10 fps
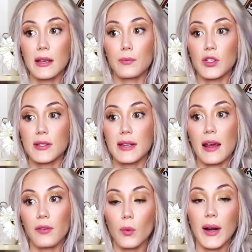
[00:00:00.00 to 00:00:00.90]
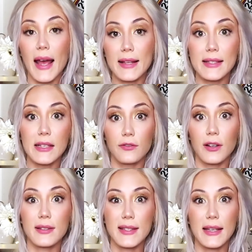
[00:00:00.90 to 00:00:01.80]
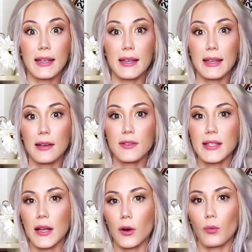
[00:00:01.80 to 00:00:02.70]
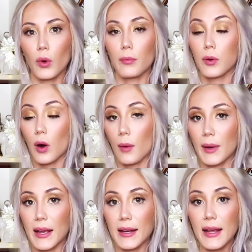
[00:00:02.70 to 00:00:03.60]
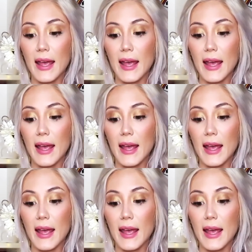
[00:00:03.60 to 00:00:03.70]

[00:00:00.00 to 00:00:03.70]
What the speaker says: Just everyone has different psychic gifts that are more prominent.